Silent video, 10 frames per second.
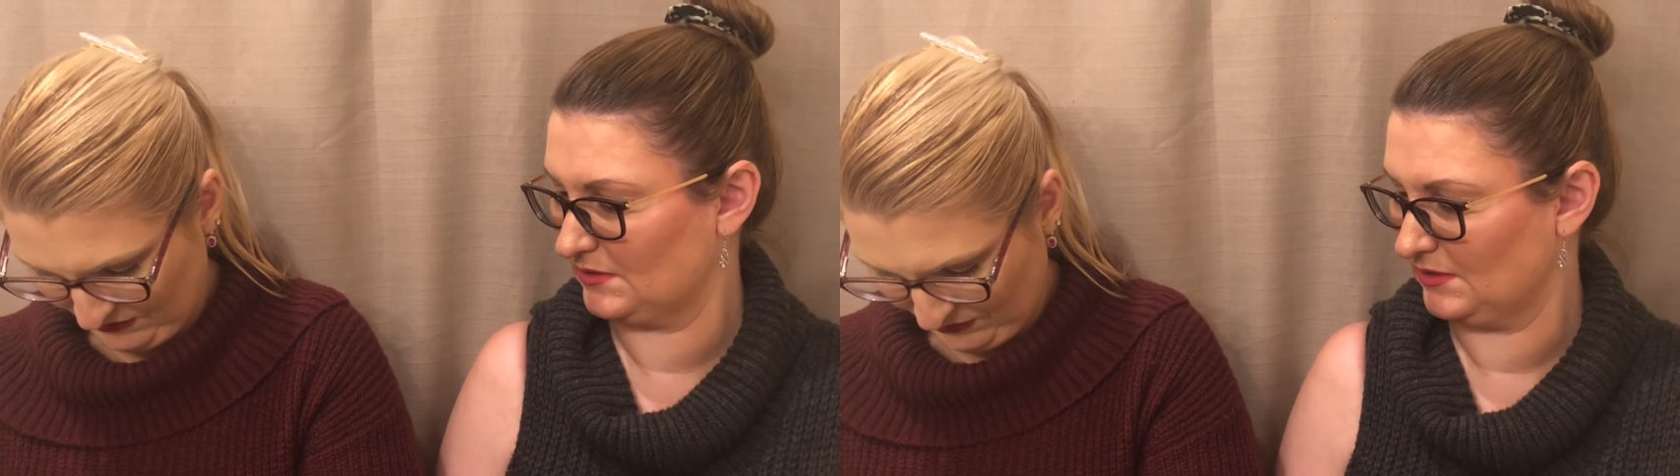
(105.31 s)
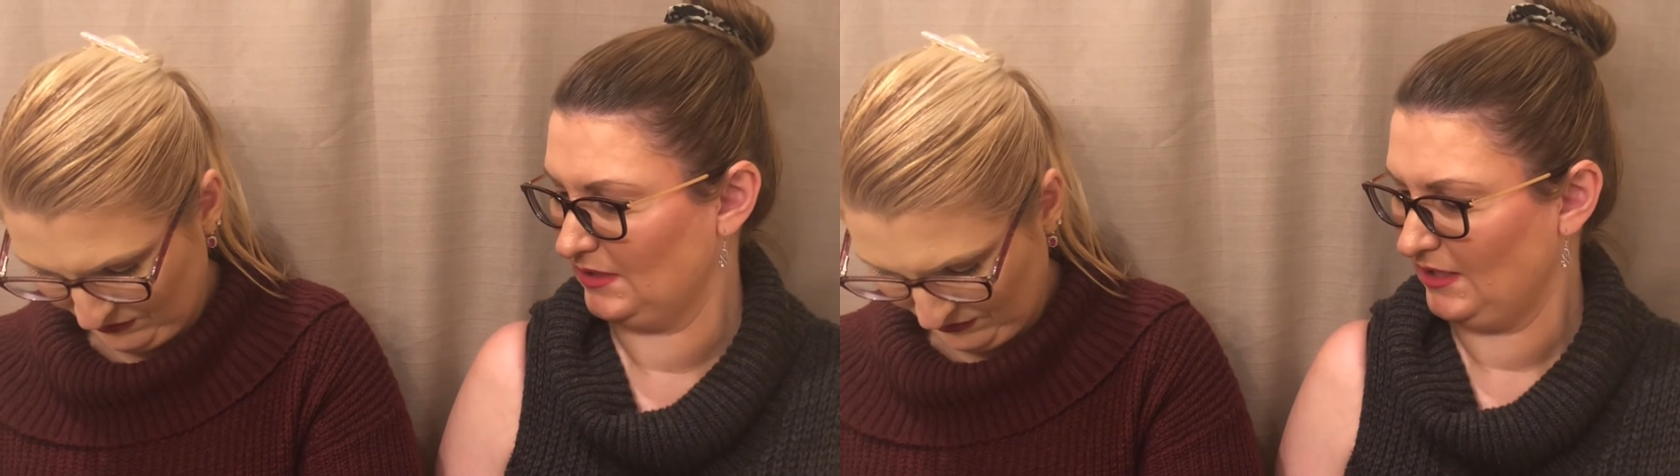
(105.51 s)

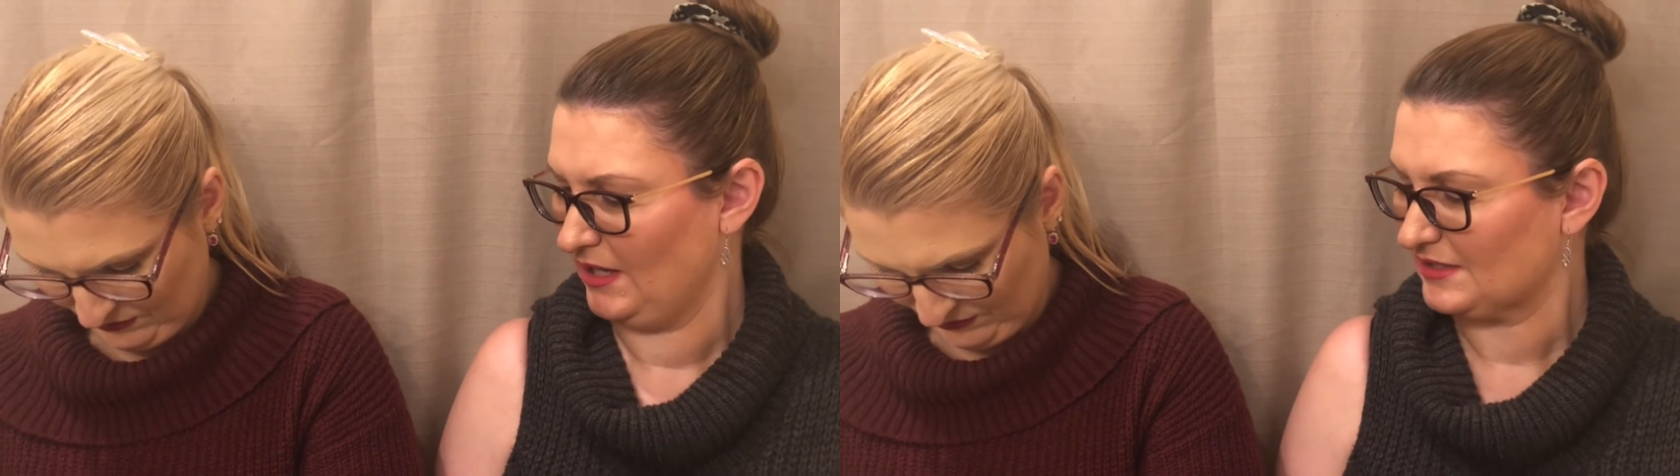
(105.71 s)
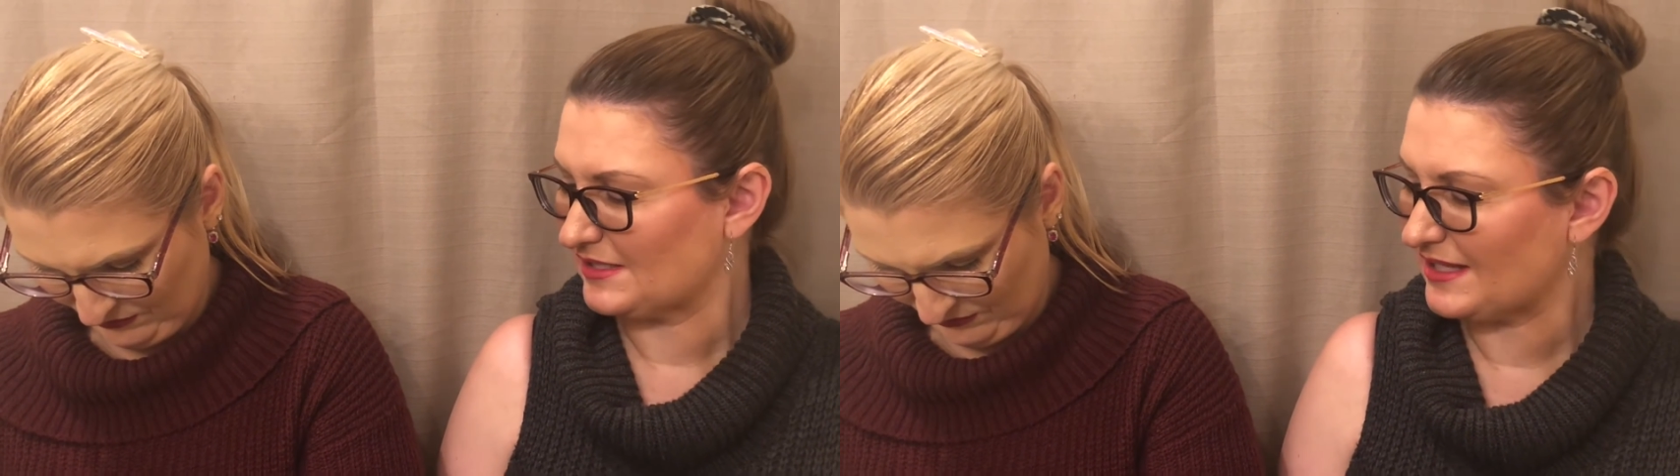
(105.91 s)
Ooh.
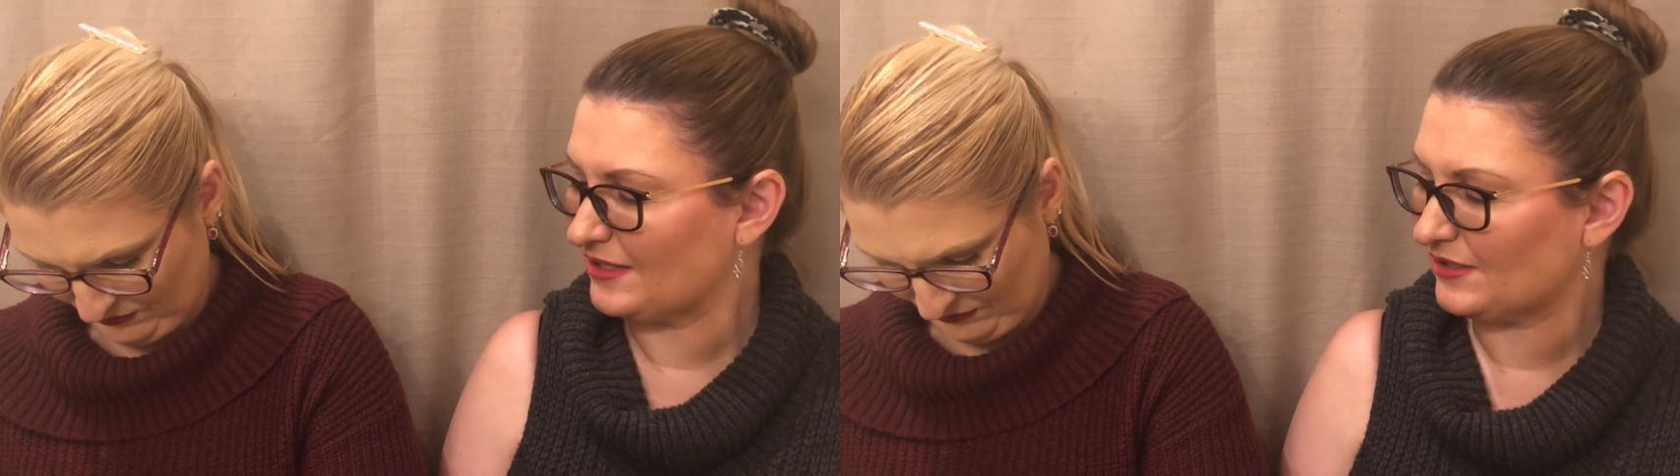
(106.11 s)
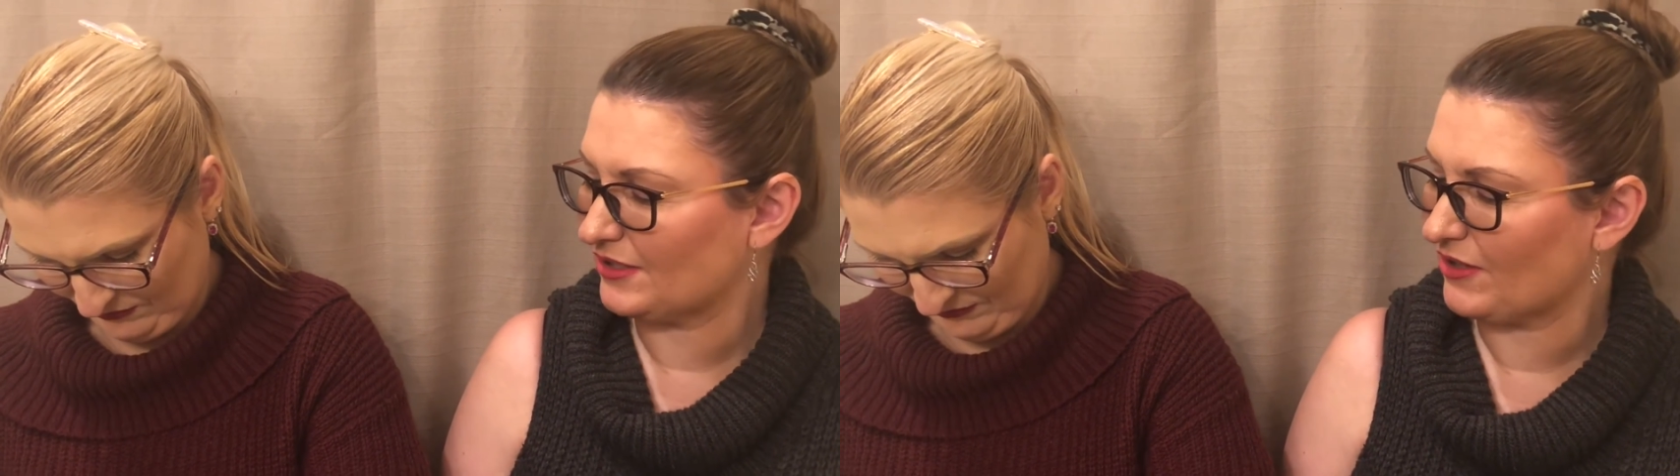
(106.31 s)
Doesn't that look
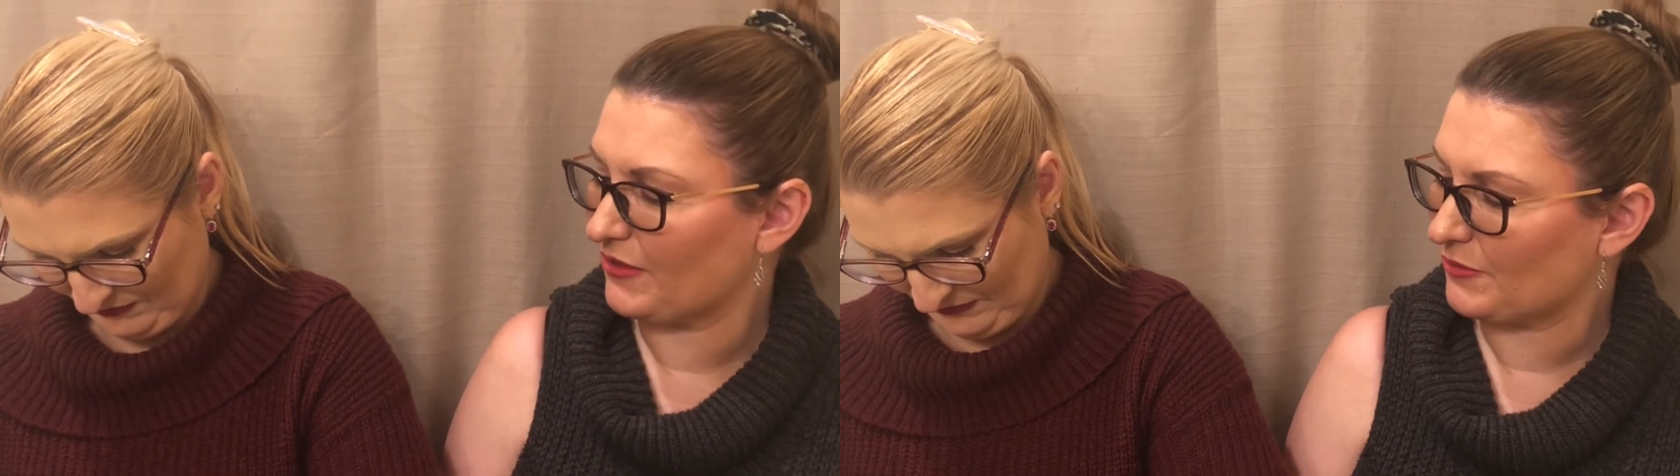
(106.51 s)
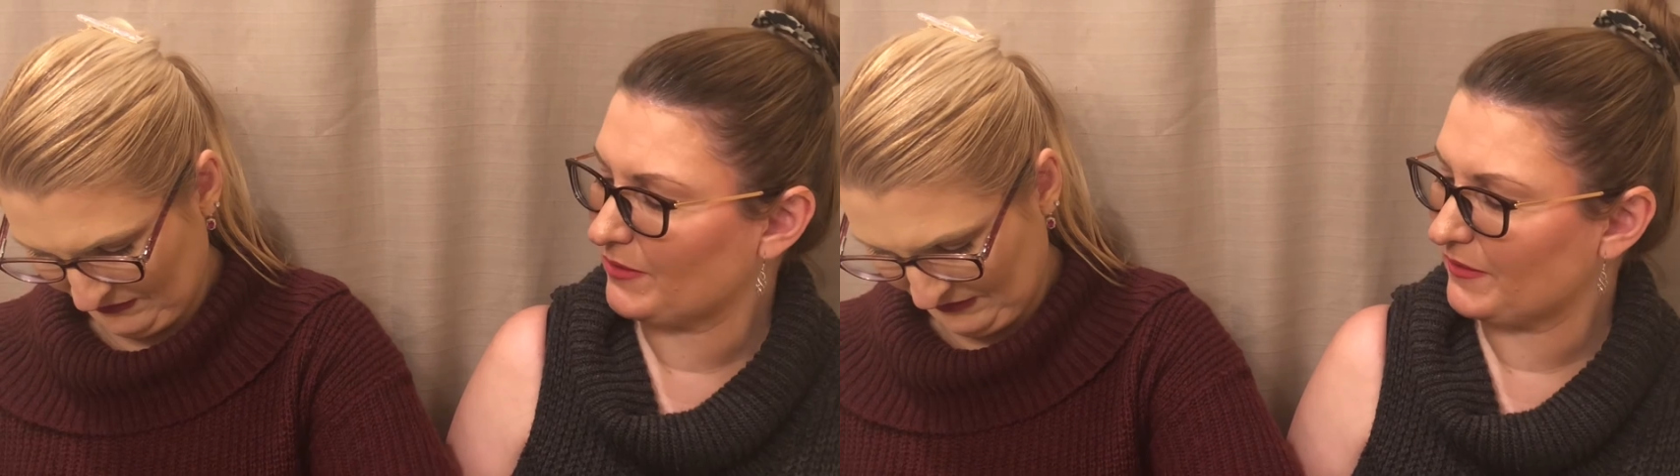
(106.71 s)
like your
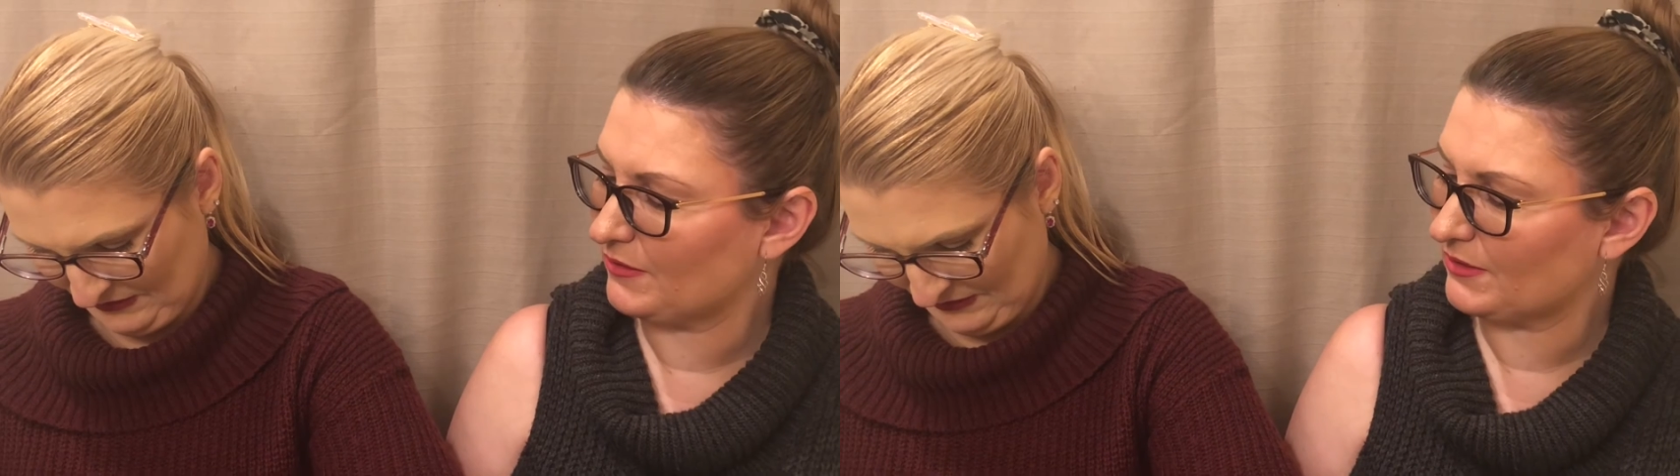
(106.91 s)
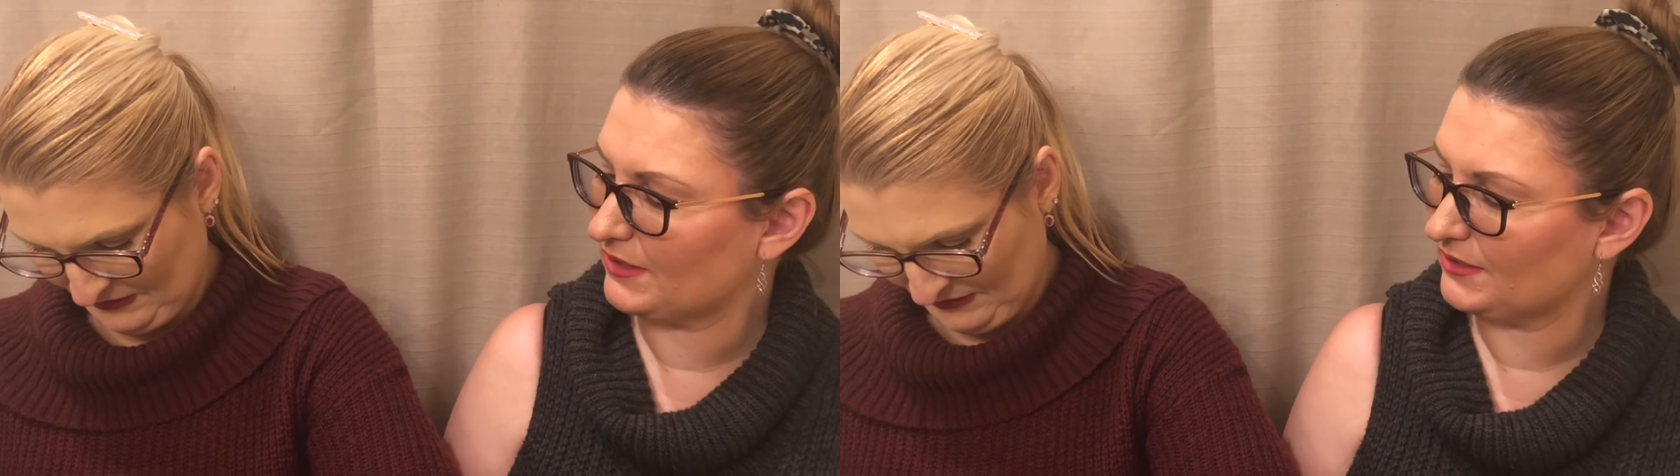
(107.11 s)
other one though,
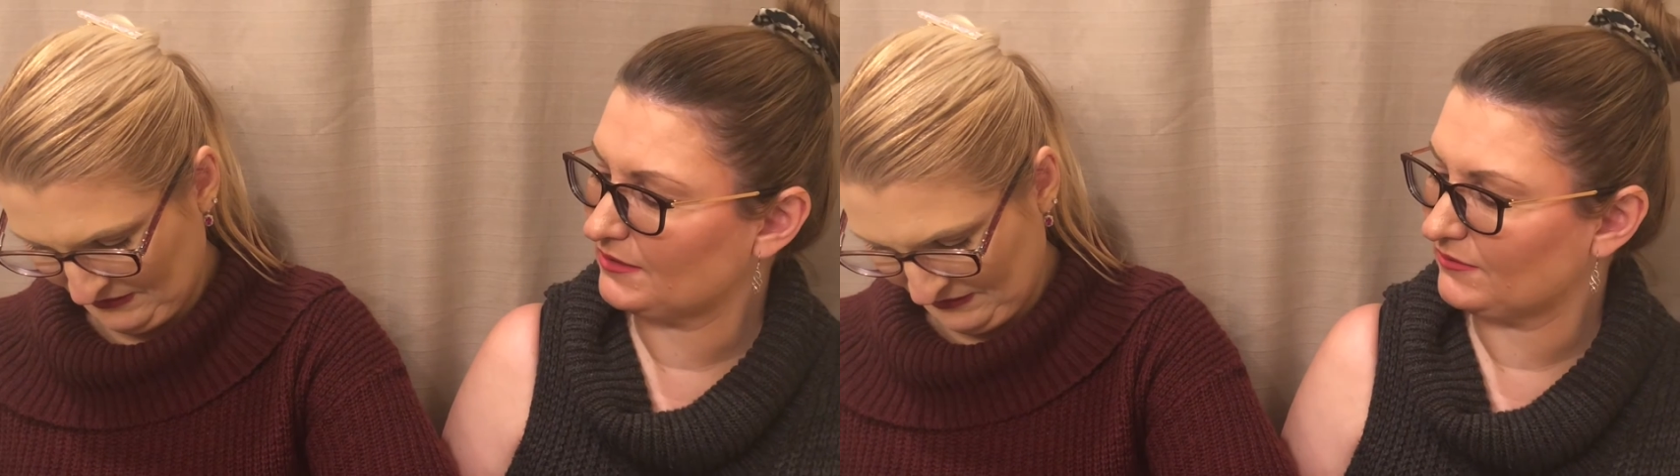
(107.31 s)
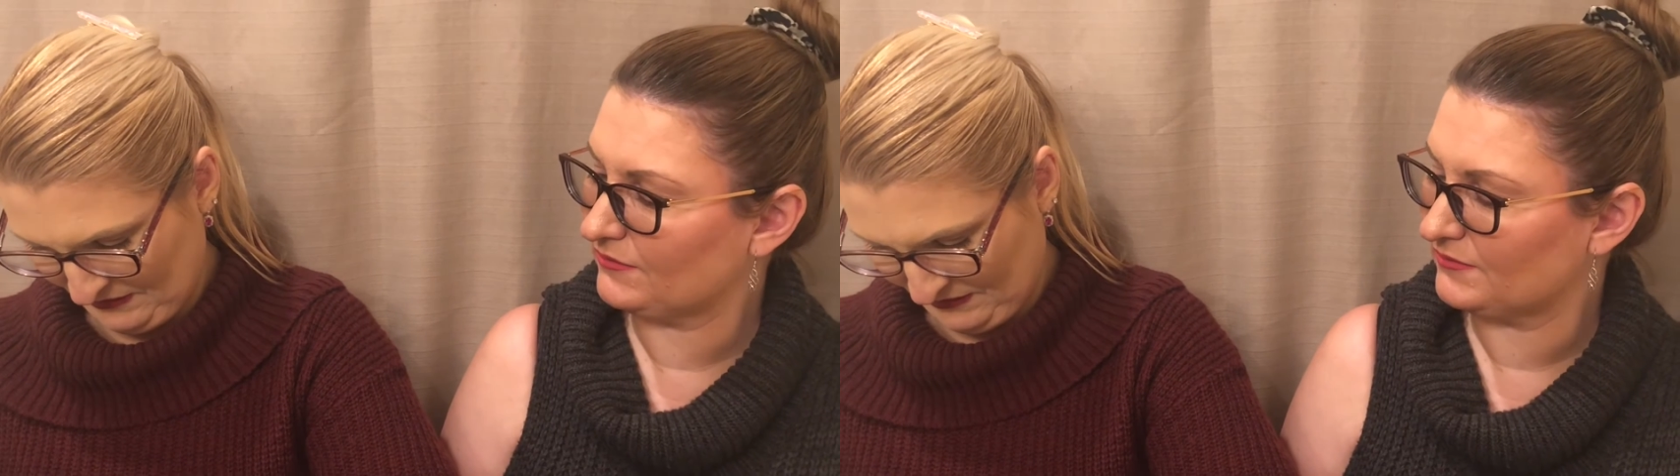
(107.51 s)
kind of?